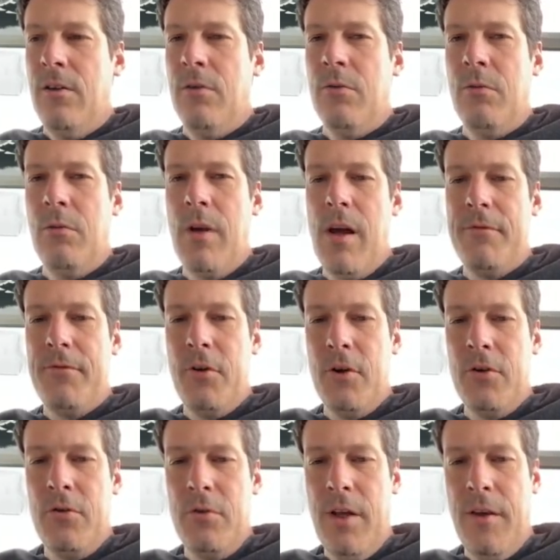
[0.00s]
we have fun
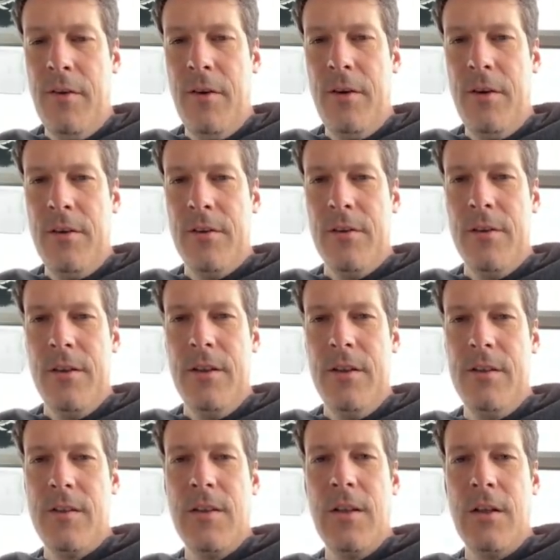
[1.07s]
together.
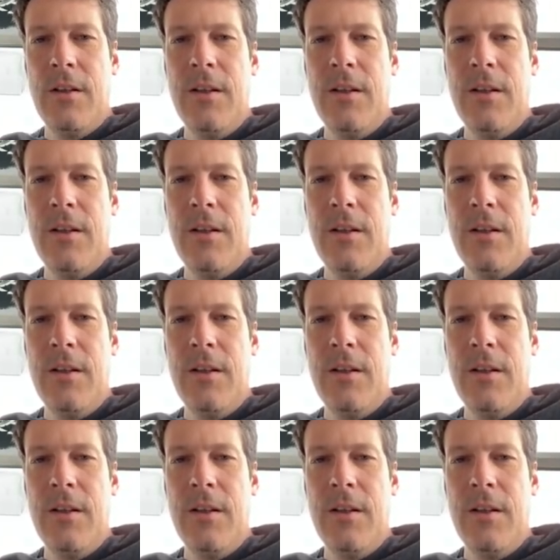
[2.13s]
It's not